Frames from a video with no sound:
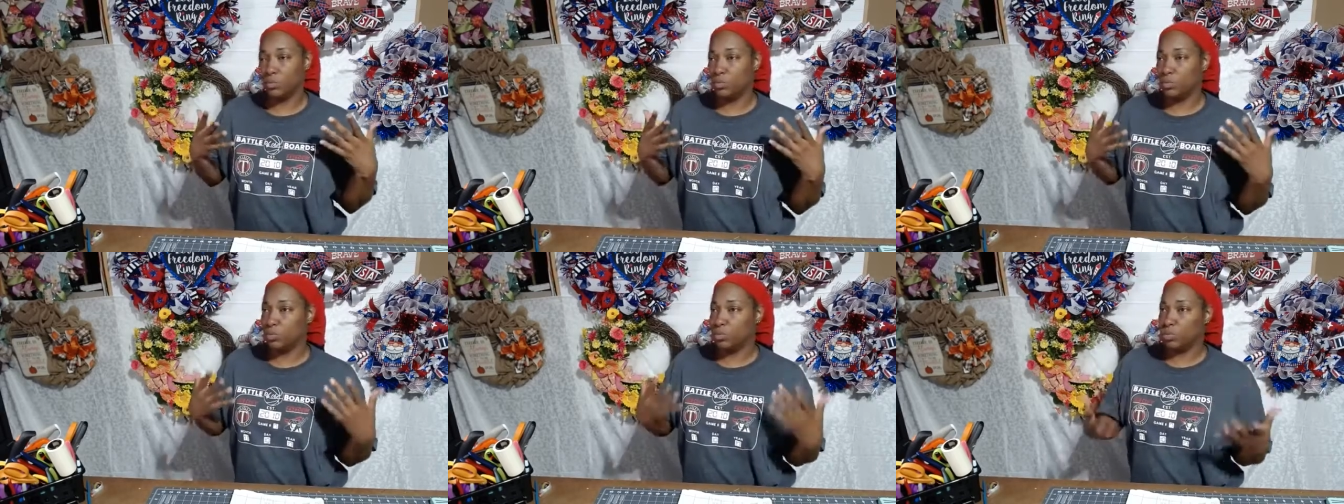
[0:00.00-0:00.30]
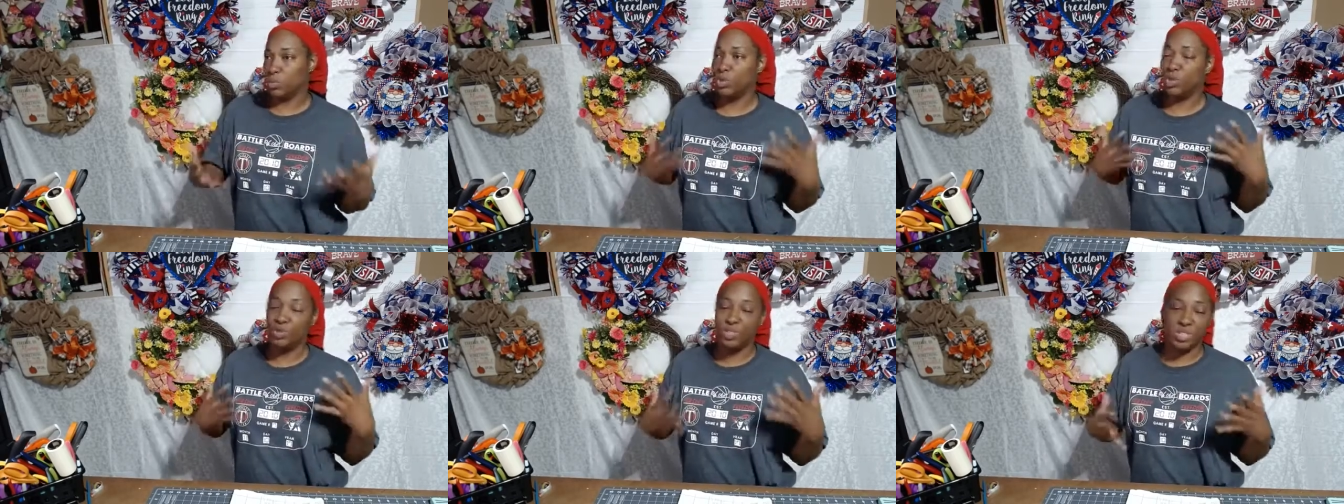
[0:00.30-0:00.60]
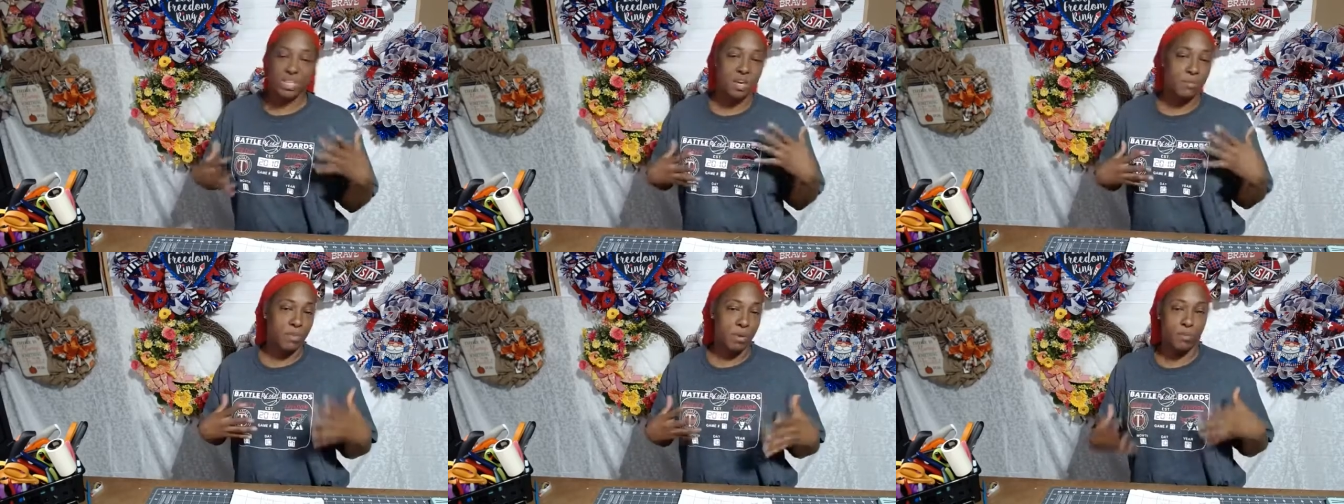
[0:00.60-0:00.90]
when you
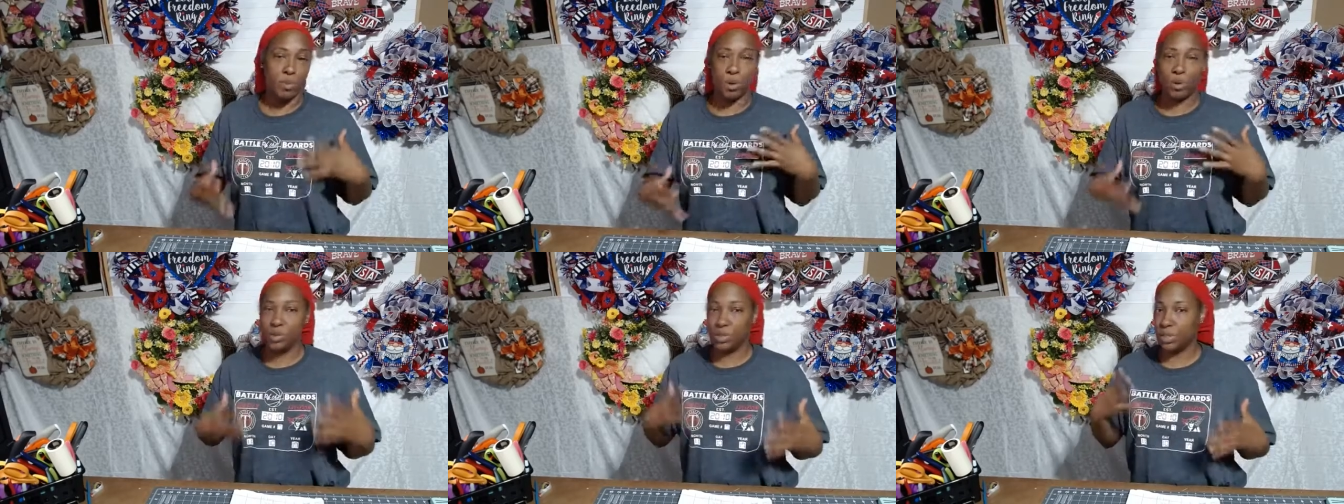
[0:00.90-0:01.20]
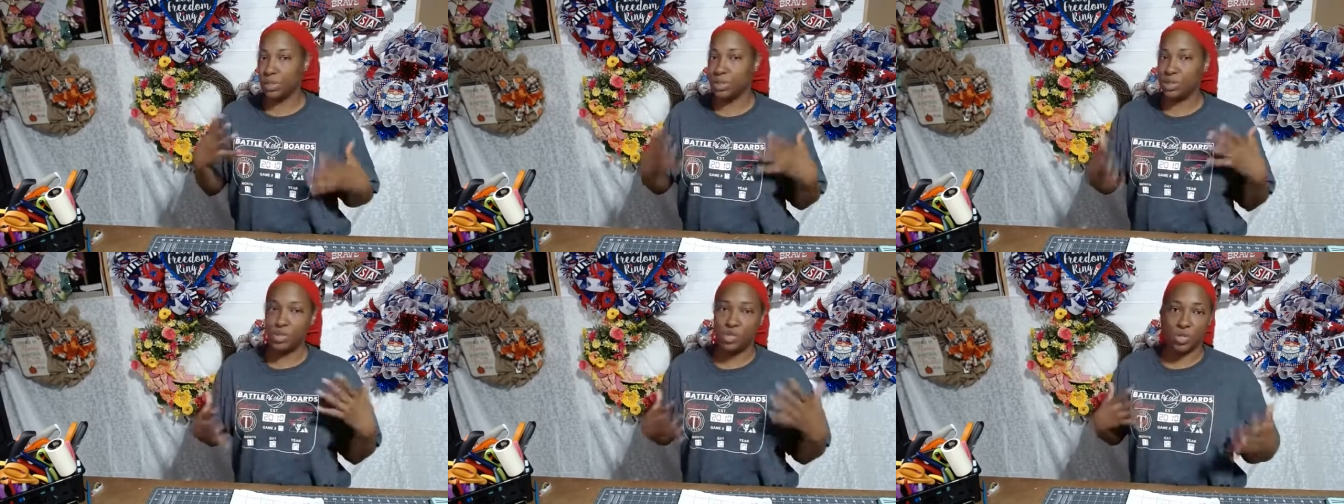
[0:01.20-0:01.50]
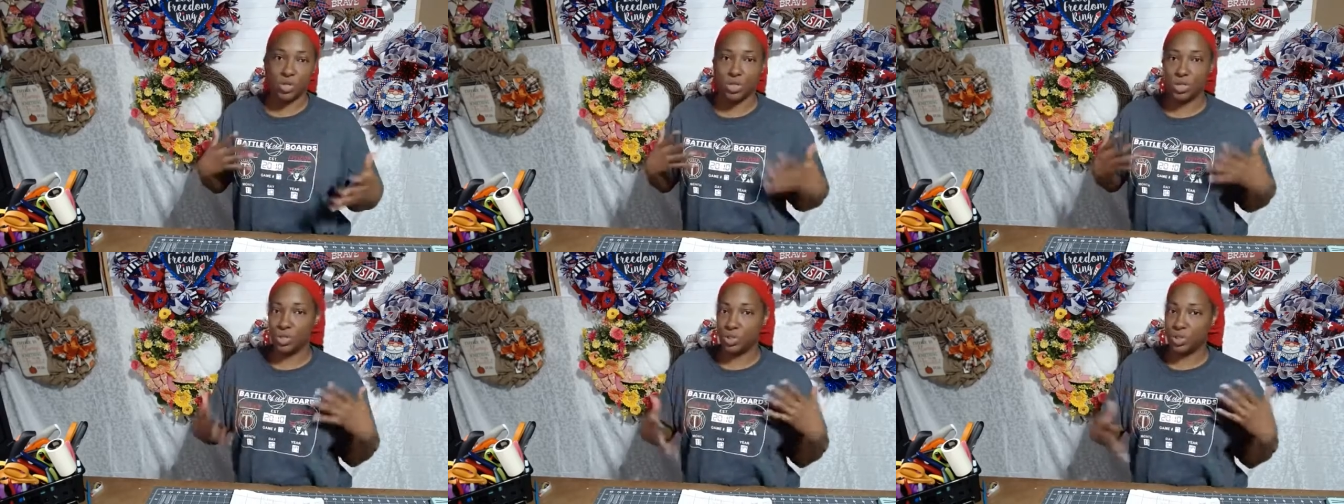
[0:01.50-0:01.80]
see them in person, it
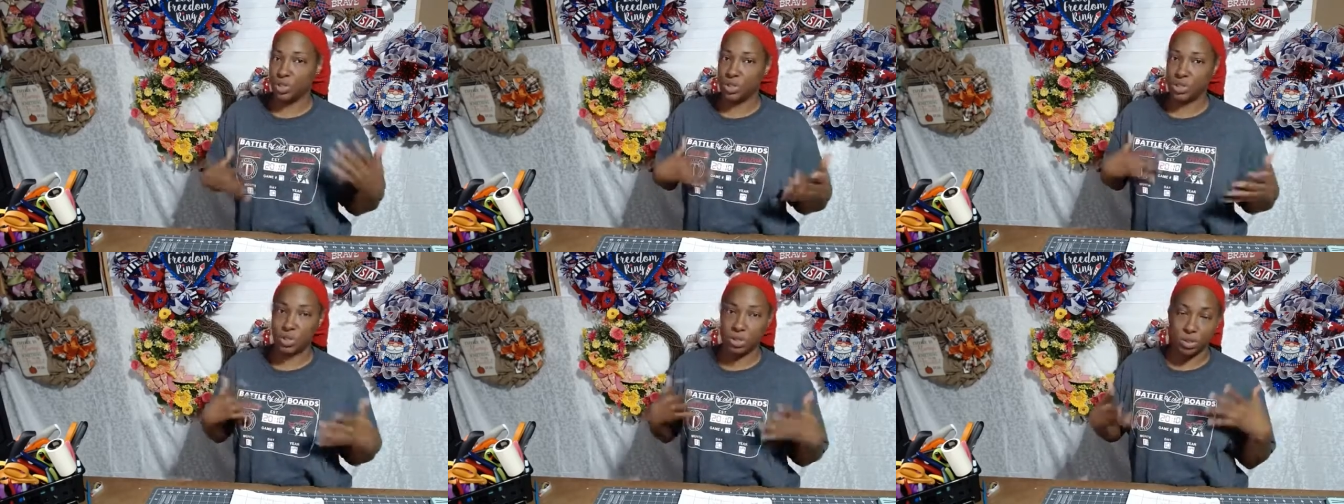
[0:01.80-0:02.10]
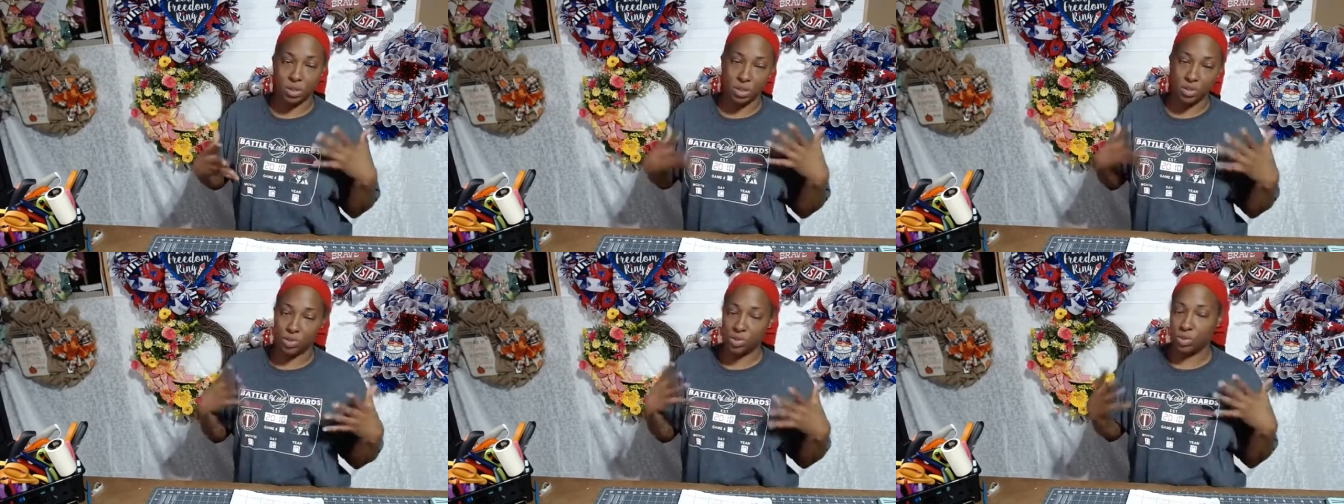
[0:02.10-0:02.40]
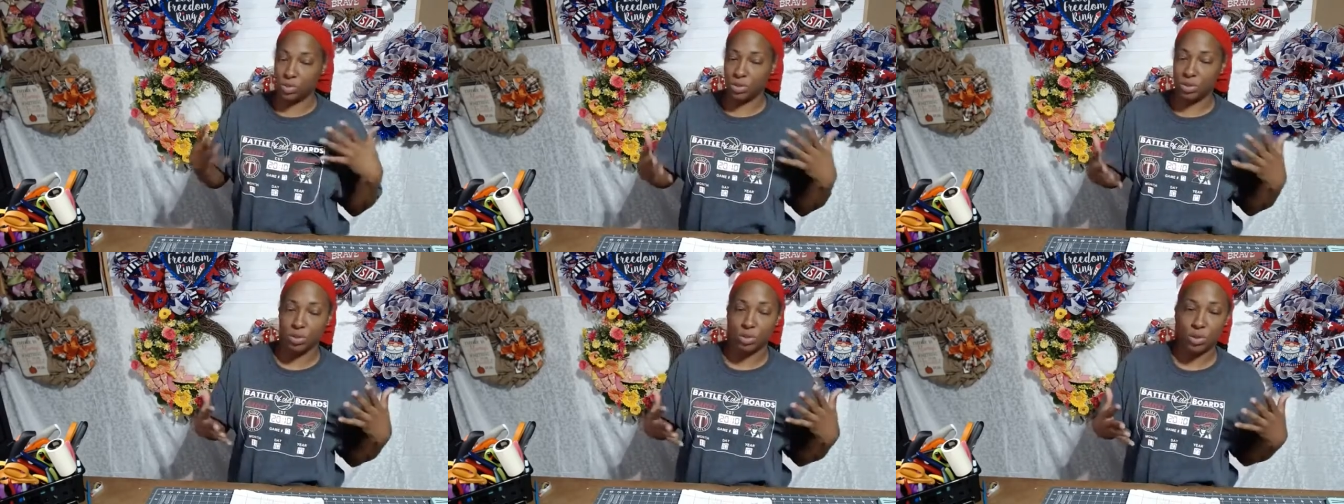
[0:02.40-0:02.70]

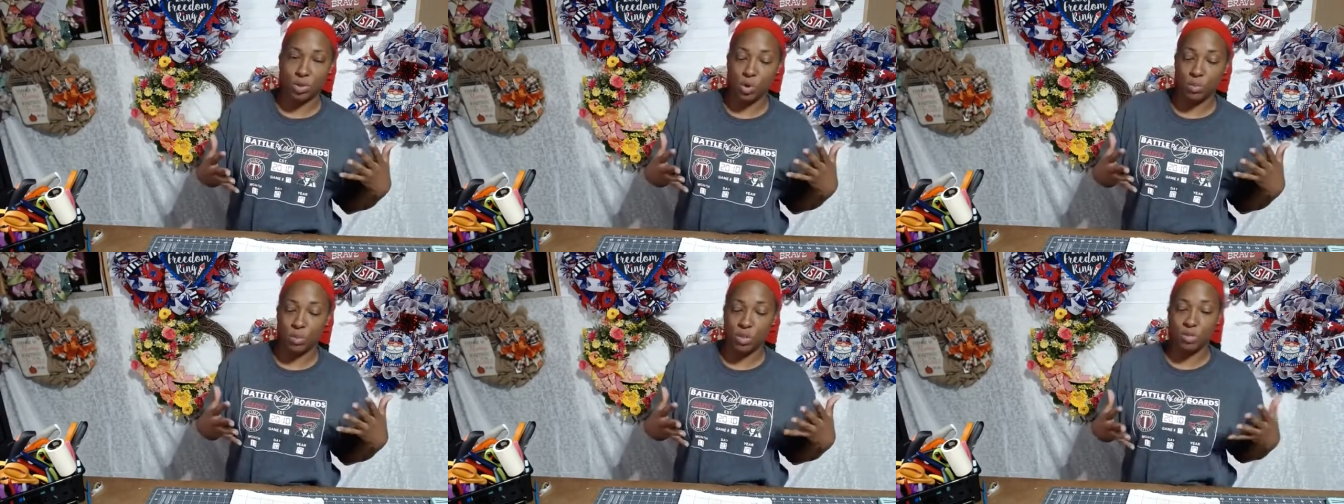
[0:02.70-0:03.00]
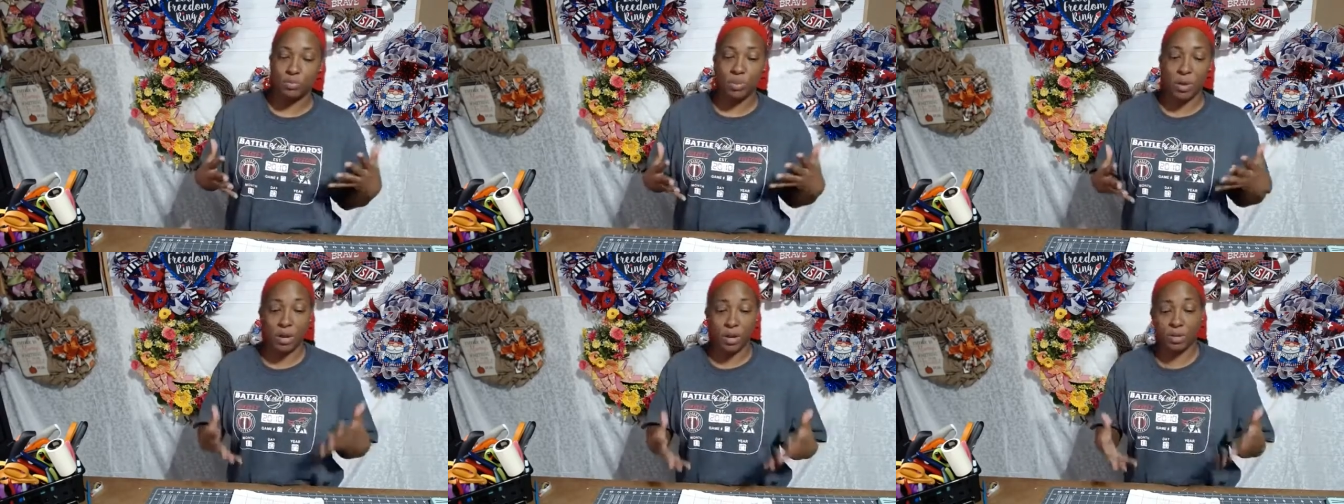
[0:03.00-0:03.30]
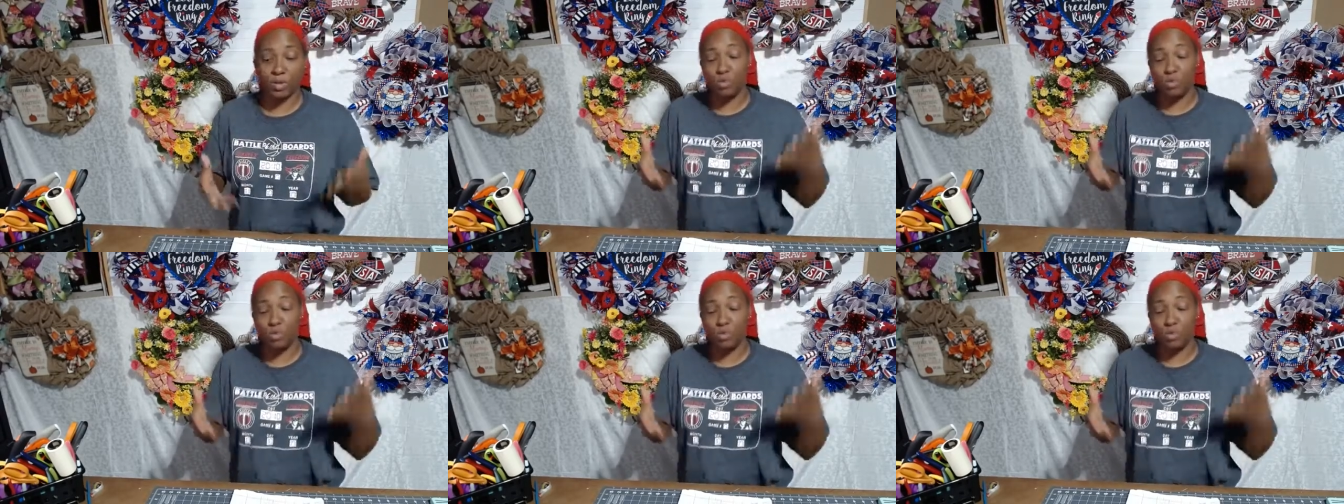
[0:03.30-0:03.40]
just looks so much better.